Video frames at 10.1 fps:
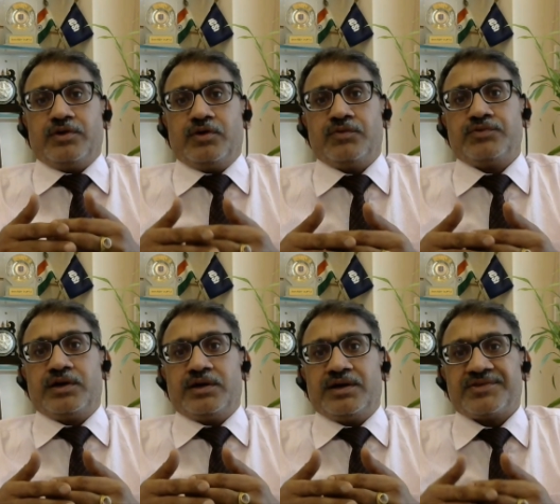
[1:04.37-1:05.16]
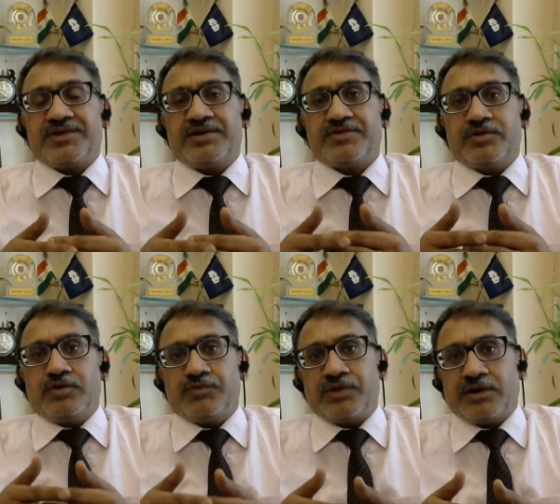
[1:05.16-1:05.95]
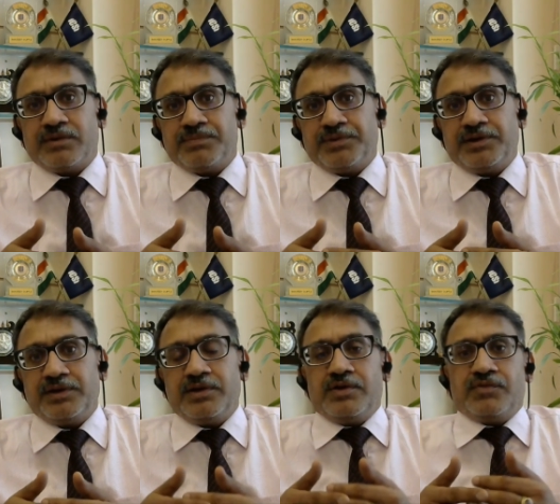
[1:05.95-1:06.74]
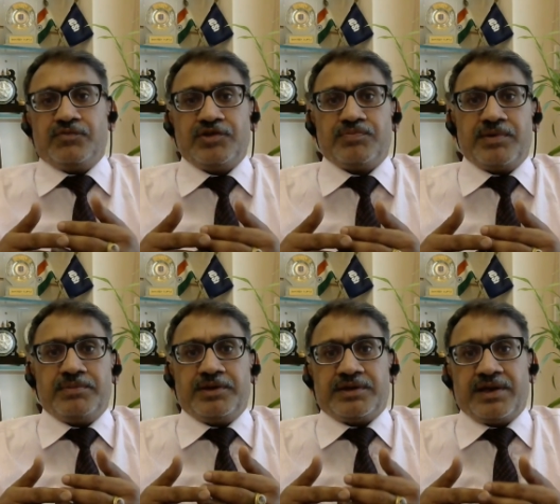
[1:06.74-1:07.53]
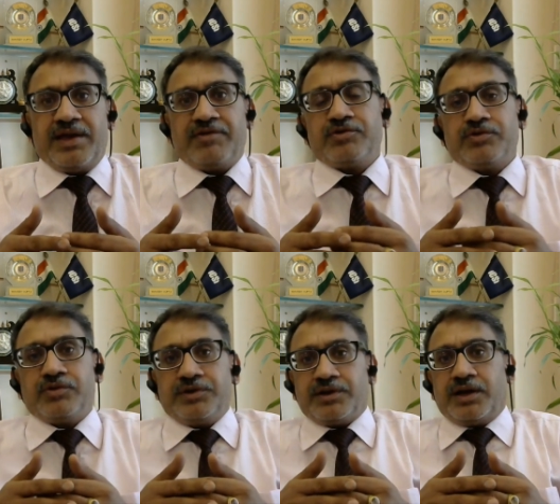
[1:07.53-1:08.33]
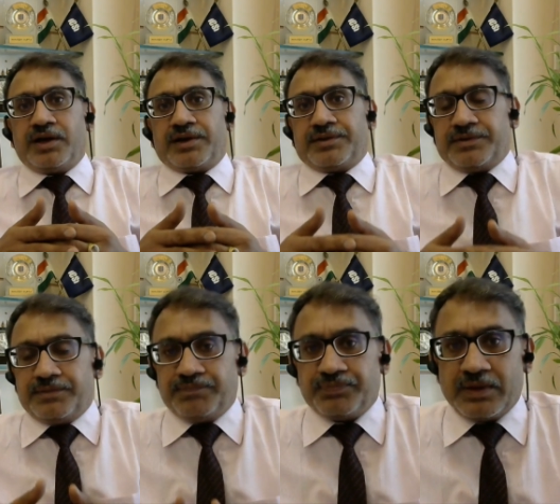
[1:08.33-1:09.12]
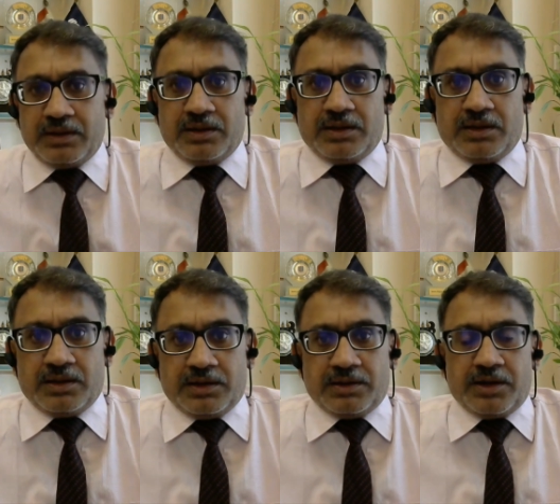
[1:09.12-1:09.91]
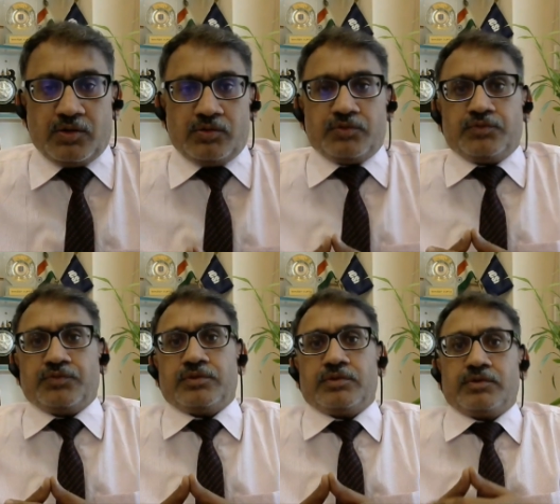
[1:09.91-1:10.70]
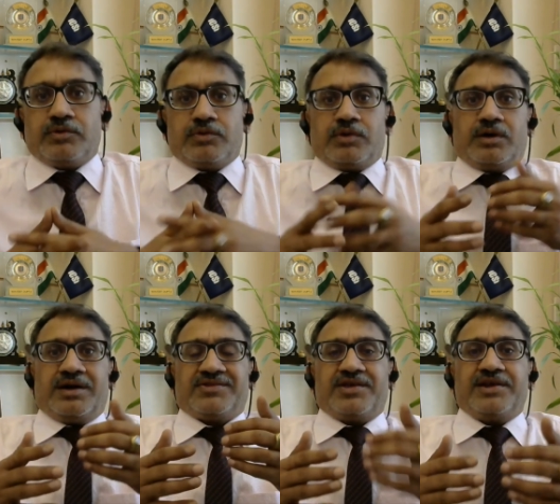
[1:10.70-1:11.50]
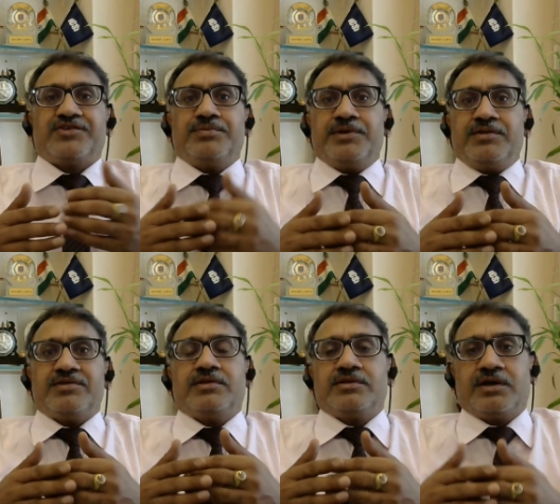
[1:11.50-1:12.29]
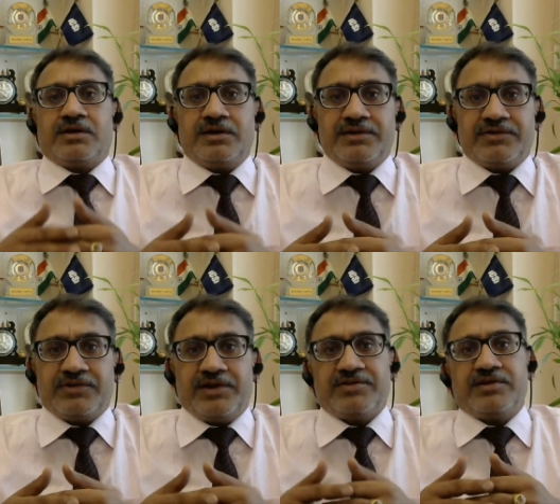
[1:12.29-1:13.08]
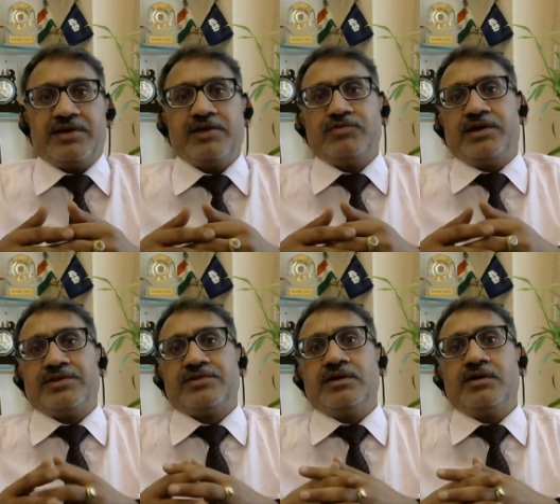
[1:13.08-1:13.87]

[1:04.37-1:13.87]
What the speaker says: of the assets of the company, which may be in cash or in kind. Now, assets means the current assets as well as the